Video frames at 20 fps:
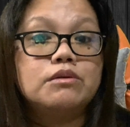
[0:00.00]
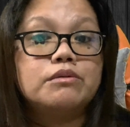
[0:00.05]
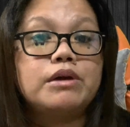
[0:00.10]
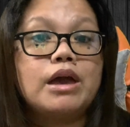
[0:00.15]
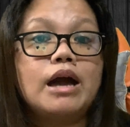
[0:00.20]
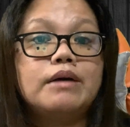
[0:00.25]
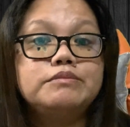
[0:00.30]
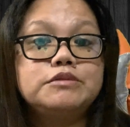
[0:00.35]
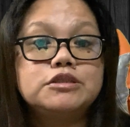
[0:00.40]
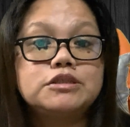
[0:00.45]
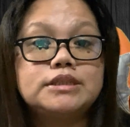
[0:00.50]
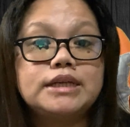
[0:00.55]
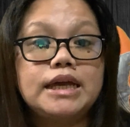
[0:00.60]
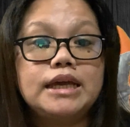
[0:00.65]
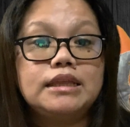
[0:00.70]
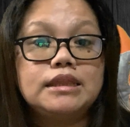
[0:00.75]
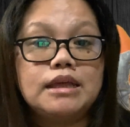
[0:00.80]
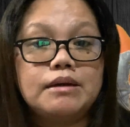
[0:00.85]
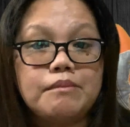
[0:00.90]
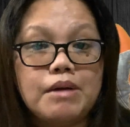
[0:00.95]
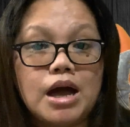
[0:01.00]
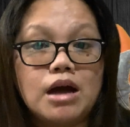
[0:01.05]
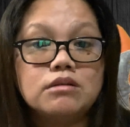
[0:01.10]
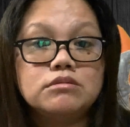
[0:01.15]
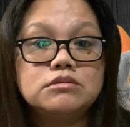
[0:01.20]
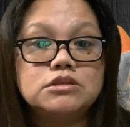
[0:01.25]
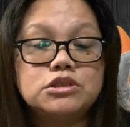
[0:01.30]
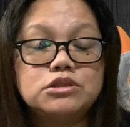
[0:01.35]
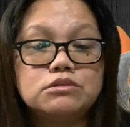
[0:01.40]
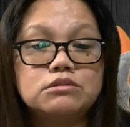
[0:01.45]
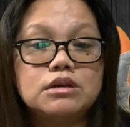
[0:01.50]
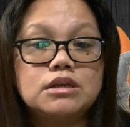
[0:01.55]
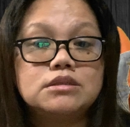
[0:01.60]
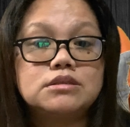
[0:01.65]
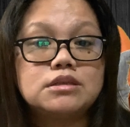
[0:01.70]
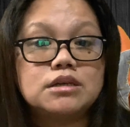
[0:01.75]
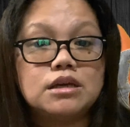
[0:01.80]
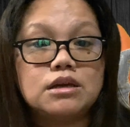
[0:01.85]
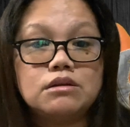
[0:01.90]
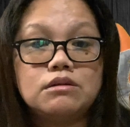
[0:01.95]
We have to take them out during
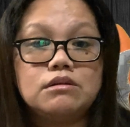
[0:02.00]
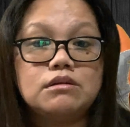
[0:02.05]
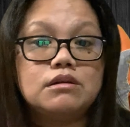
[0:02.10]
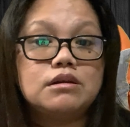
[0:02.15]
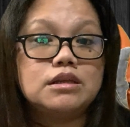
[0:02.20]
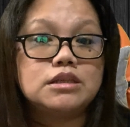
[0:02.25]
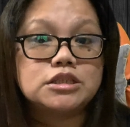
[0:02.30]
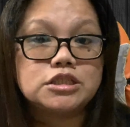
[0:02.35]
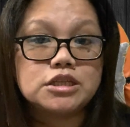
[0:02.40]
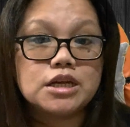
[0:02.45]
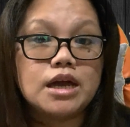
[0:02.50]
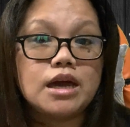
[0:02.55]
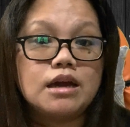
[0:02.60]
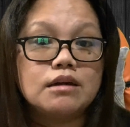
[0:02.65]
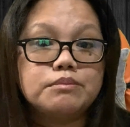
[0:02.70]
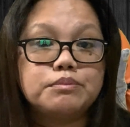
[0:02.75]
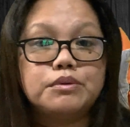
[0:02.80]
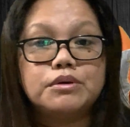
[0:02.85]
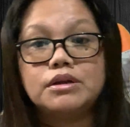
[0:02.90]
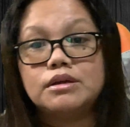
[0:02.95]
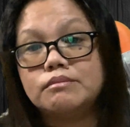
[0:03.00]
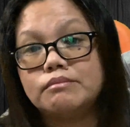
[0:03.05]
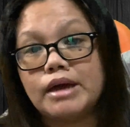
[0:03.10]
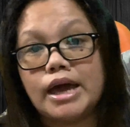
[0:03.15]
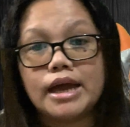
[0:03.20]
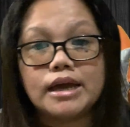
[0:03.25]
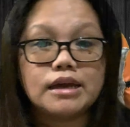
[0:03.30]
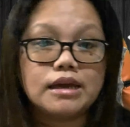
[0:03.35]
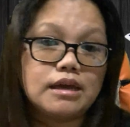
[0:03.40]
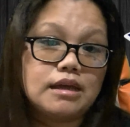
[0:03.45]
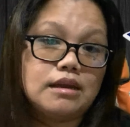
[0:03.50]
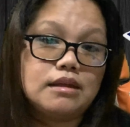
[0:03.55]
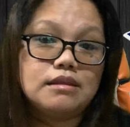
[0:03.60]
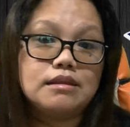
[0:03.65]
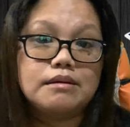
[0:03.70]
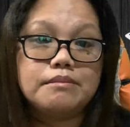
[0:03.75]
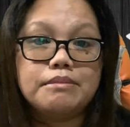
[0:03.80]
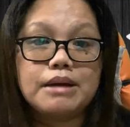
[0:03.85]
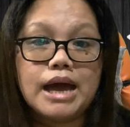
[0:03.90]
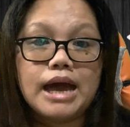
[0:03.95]
security check, put it back
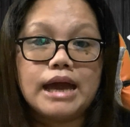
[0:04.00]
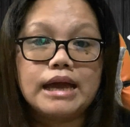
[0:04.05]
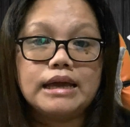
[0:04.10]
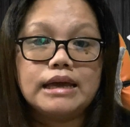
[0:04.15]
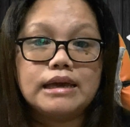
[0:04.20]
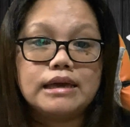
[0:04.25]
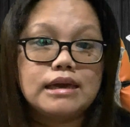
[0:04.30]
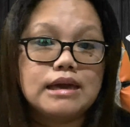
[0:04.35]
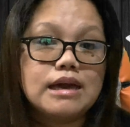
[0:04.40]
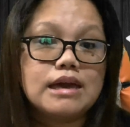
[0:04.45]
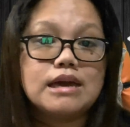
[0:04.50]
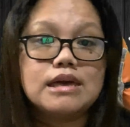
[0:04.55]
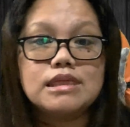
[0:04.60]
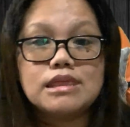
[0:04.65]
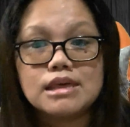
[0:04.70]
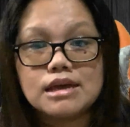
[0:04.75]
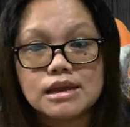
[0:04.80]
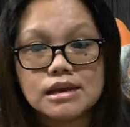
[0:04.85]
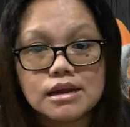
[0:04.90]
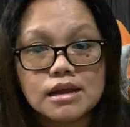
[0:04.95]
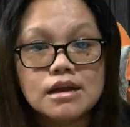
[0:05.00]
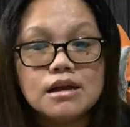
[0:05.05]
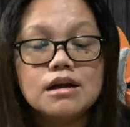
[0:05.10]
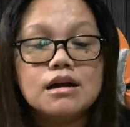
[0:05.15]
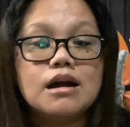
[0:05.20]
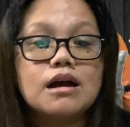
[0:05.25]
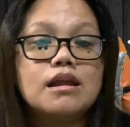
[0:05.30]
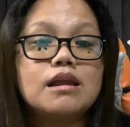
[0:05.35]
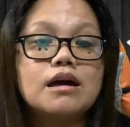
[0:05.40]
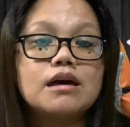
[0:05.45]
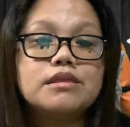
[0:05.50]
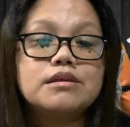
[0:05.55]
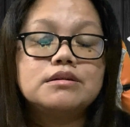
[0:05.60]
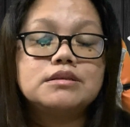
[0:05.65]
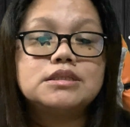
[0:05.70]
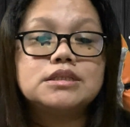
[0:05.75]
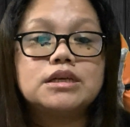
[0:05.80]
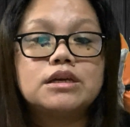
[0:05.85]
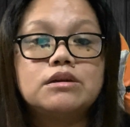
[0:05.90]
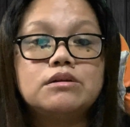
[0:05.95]
in the bag again, then
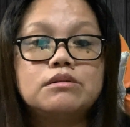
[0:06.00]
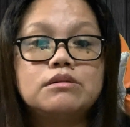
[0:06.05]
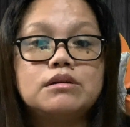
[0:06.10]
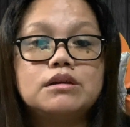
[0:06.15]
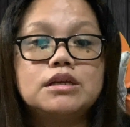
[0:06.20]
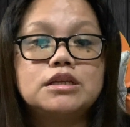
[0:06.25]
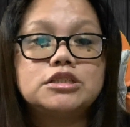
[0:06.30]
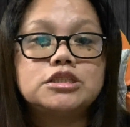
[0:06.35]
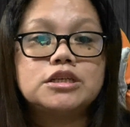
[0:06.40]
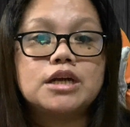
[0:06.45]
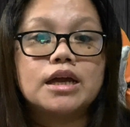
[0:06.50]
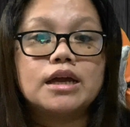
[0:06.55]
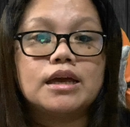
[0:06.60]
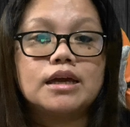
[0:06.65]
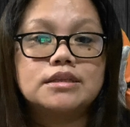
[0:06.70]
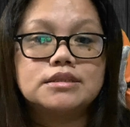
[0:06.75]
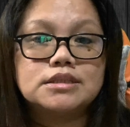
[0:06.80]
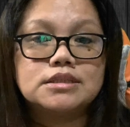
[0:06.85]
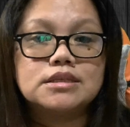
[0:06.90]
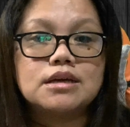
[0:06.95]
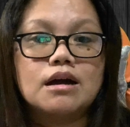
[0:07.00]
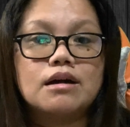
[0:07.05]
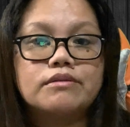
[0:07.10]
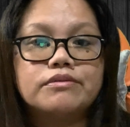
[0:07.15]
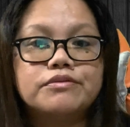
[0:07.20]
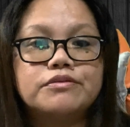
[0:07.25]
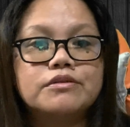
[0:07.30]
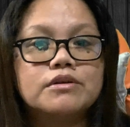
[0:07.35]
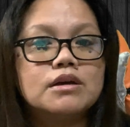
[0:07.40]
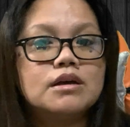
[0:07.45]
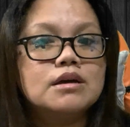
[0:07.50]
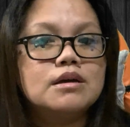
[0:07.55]
another security check and stuff.